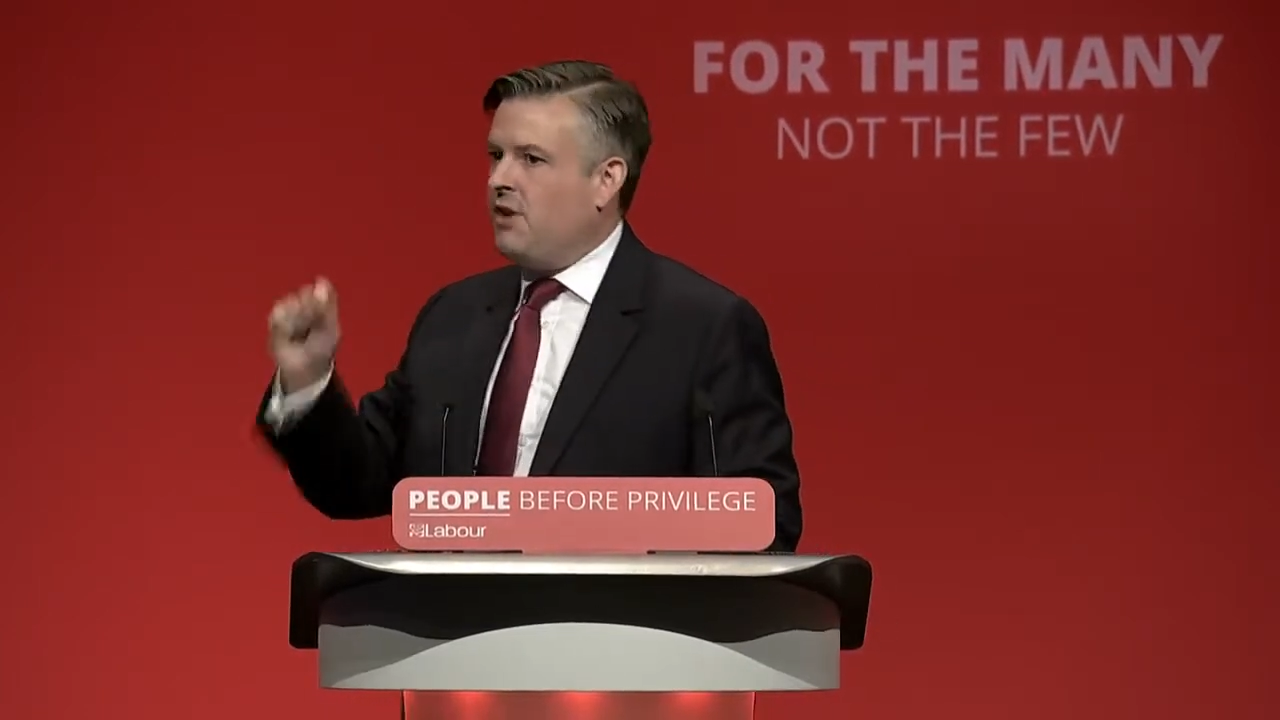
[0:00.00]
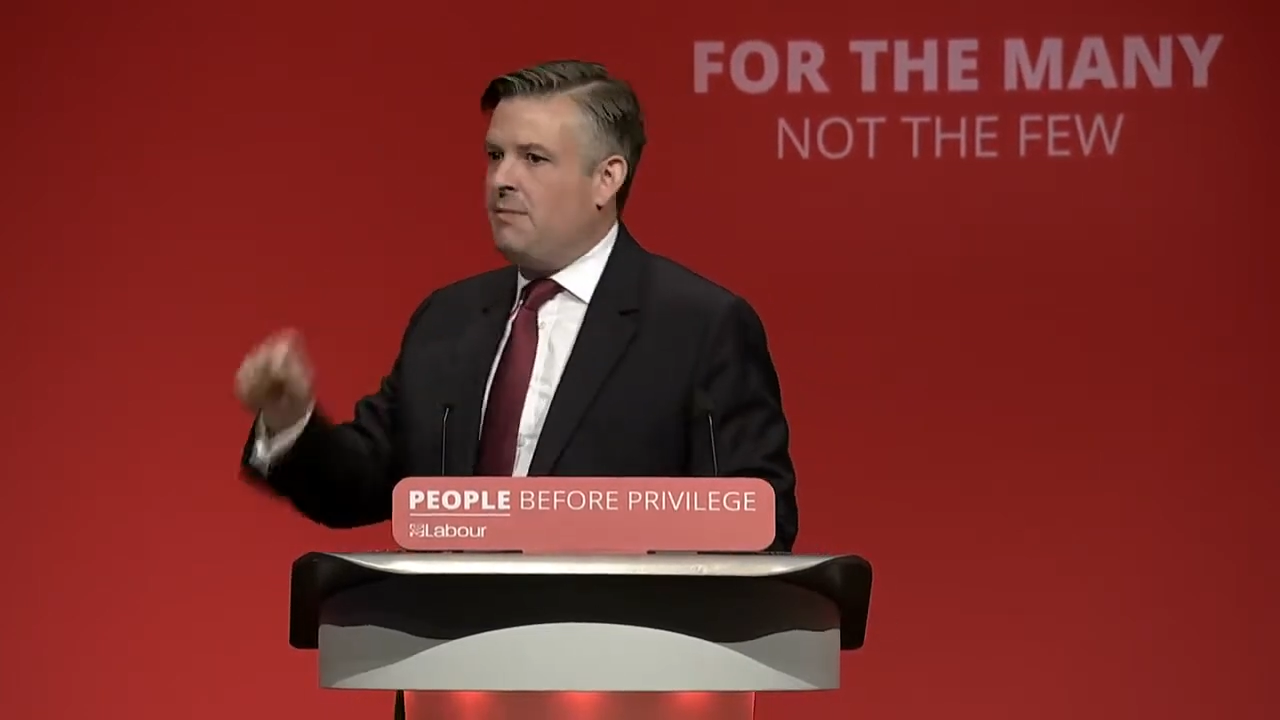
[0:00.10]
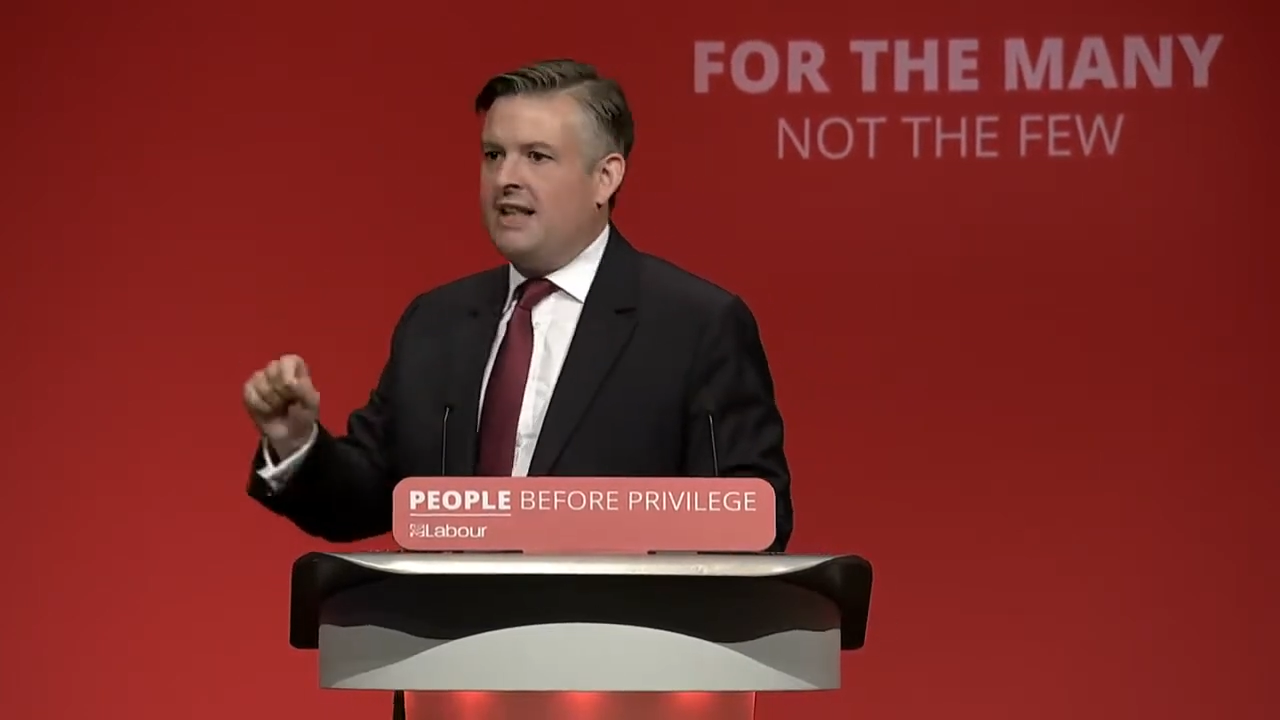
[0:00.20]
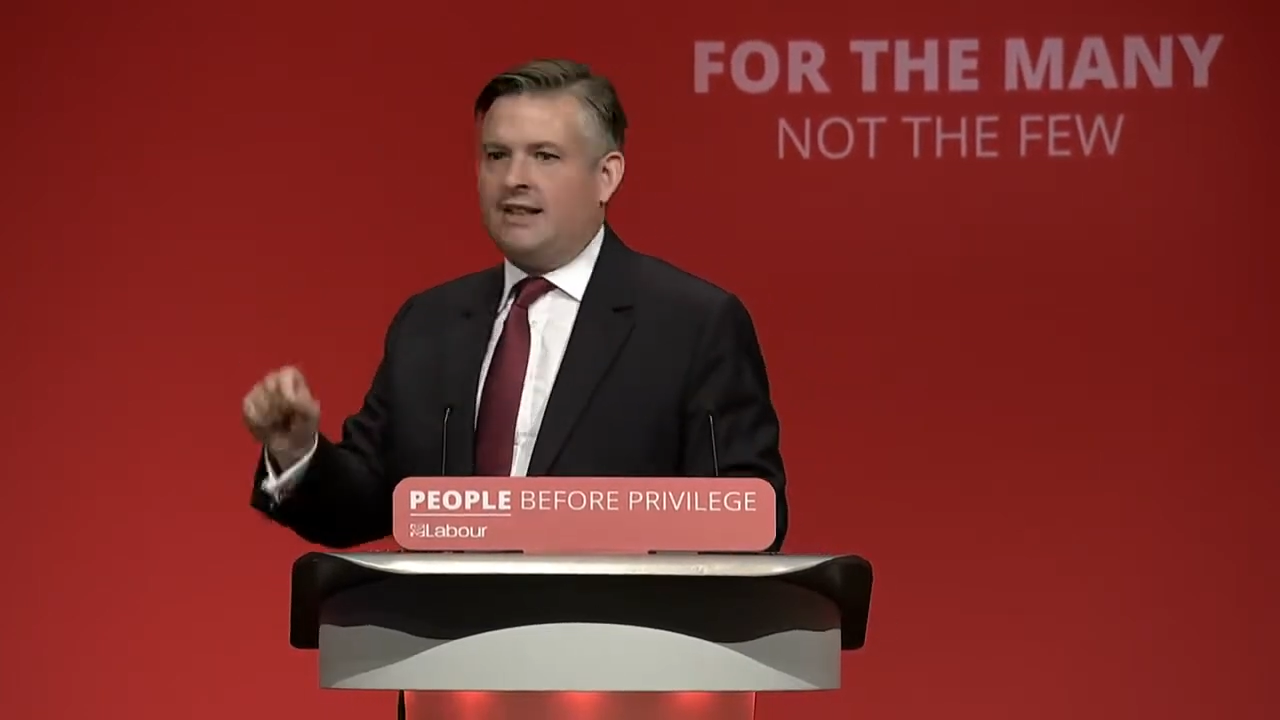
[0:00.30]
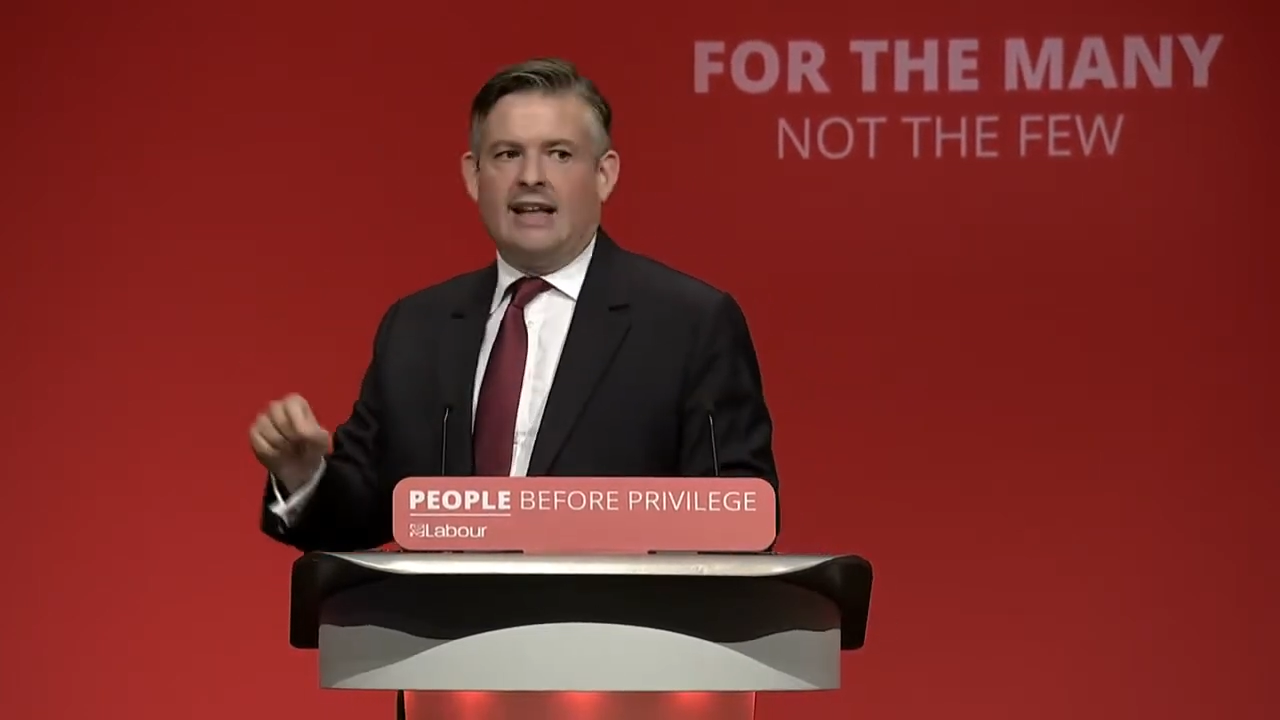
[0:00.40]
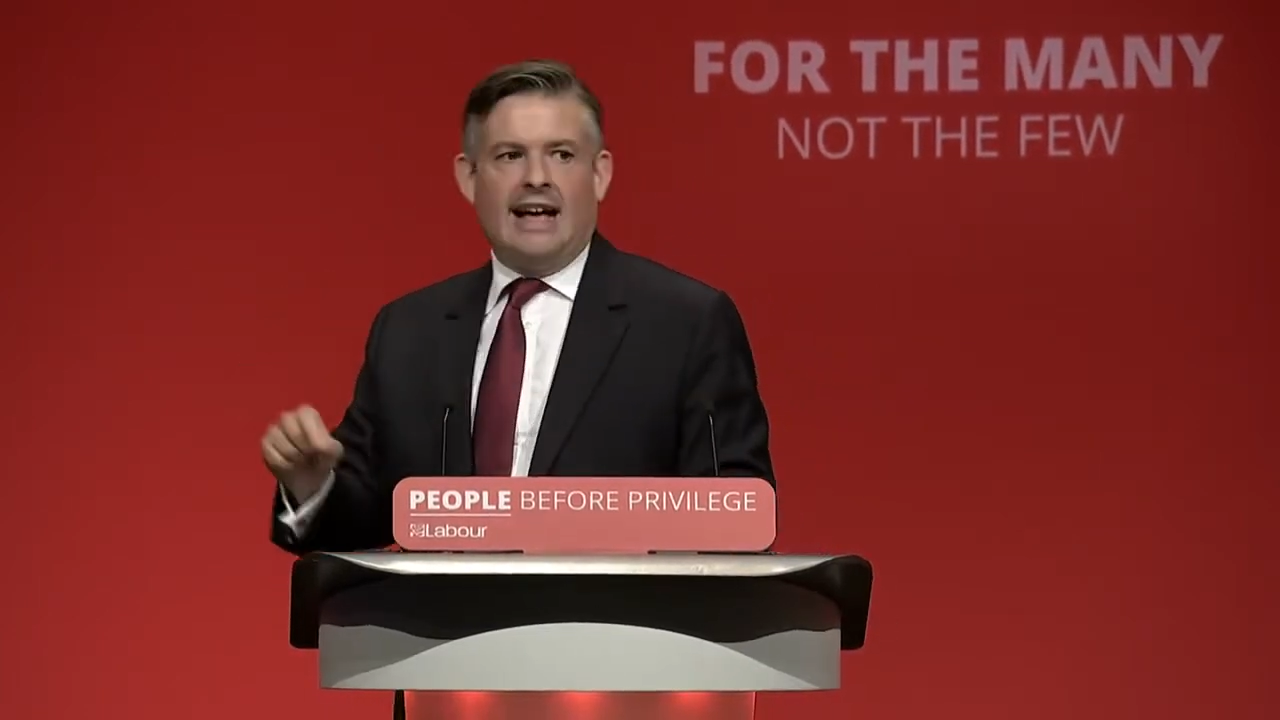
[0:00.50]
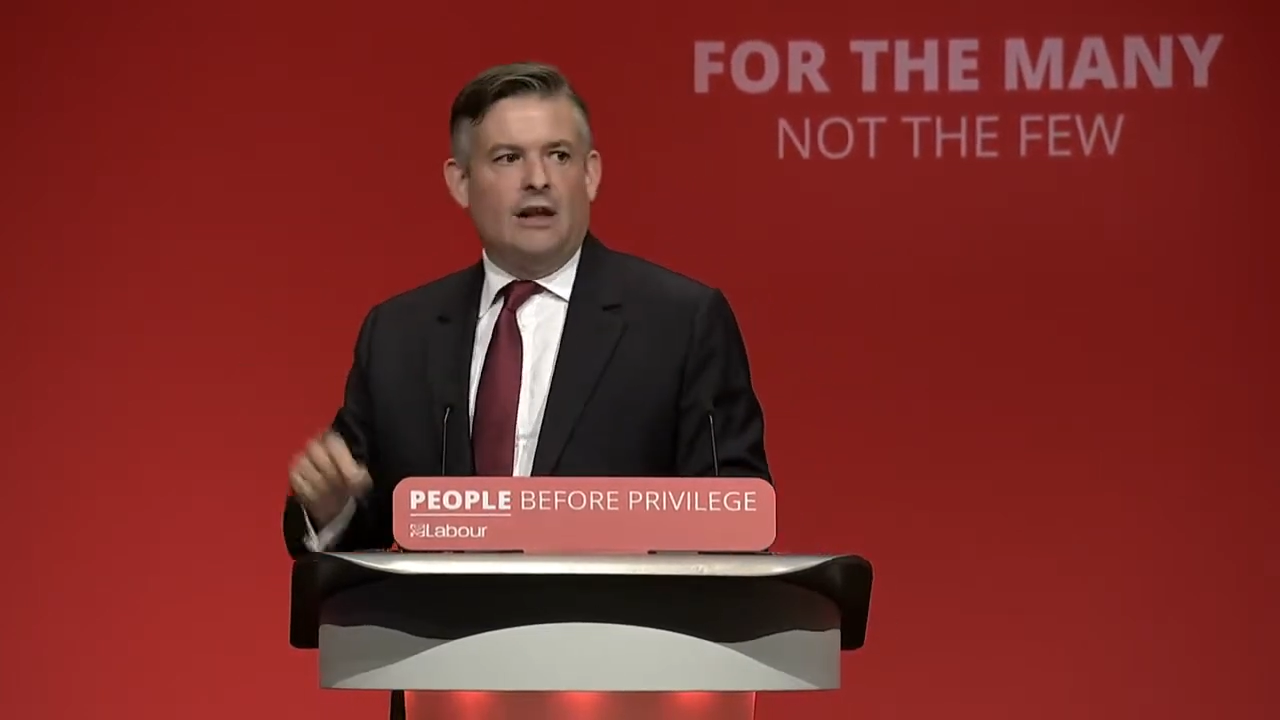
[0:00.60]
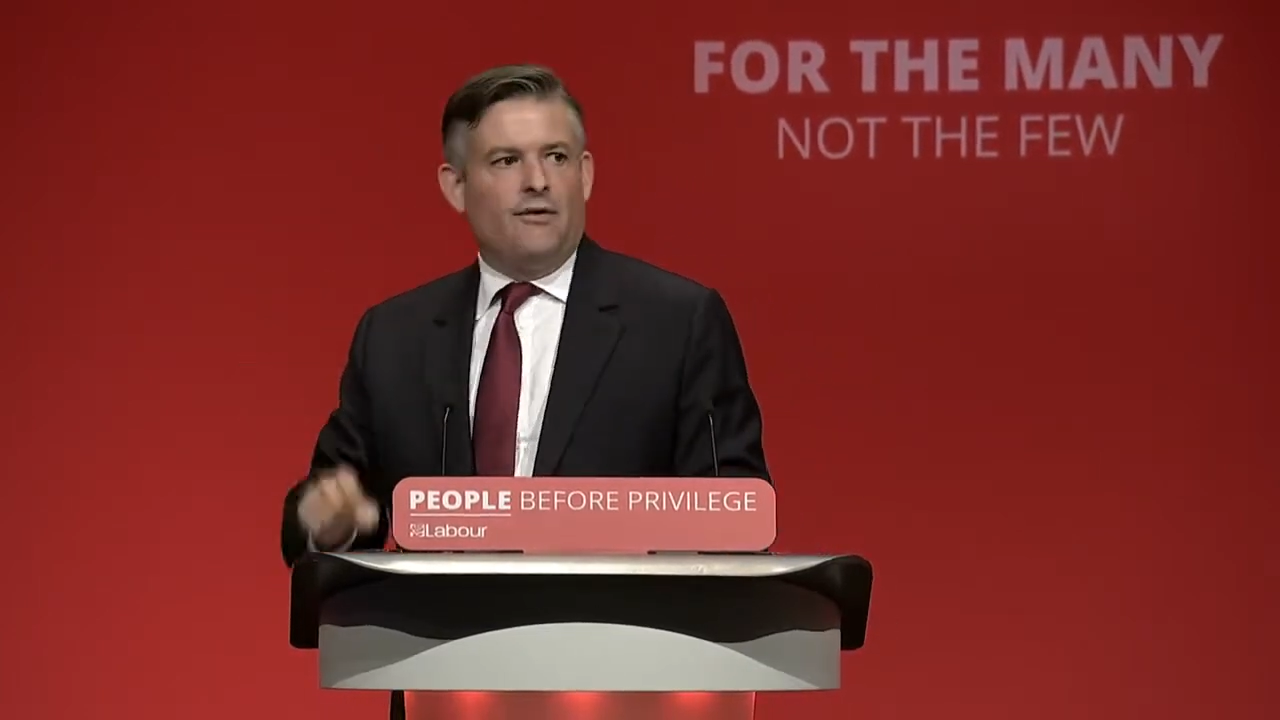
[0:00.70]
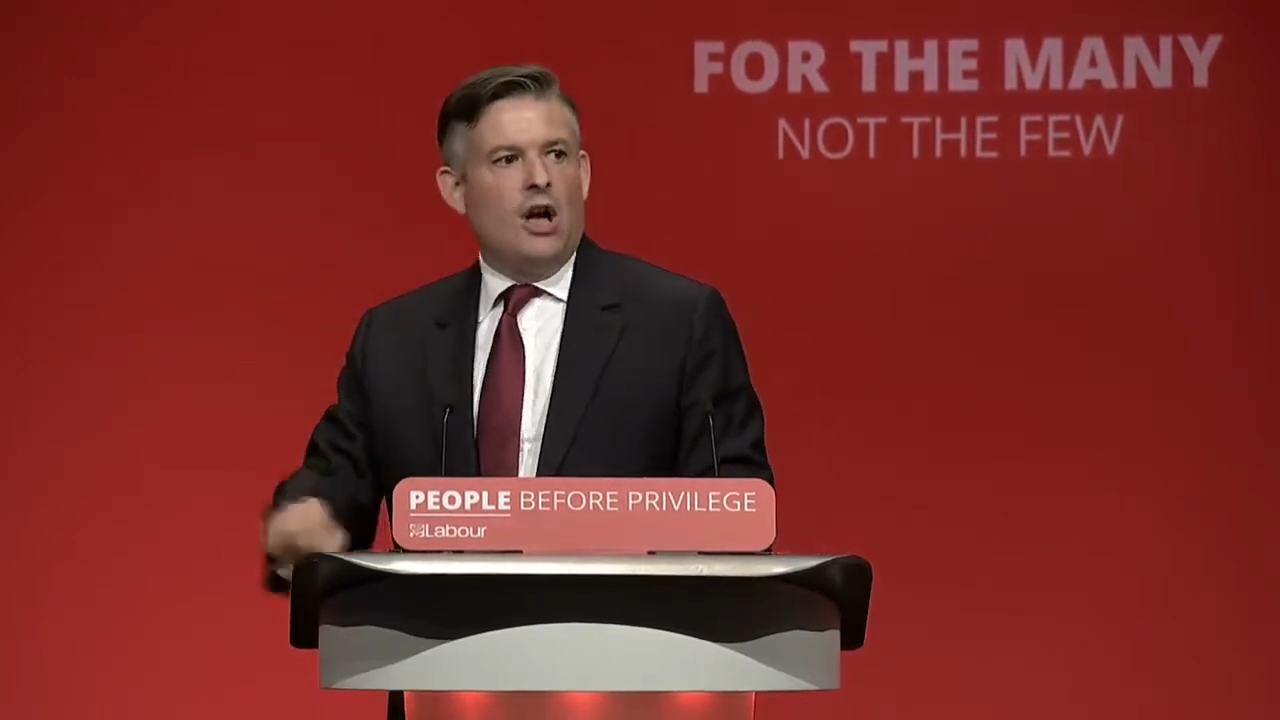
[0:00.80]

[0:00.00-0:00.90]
mental health,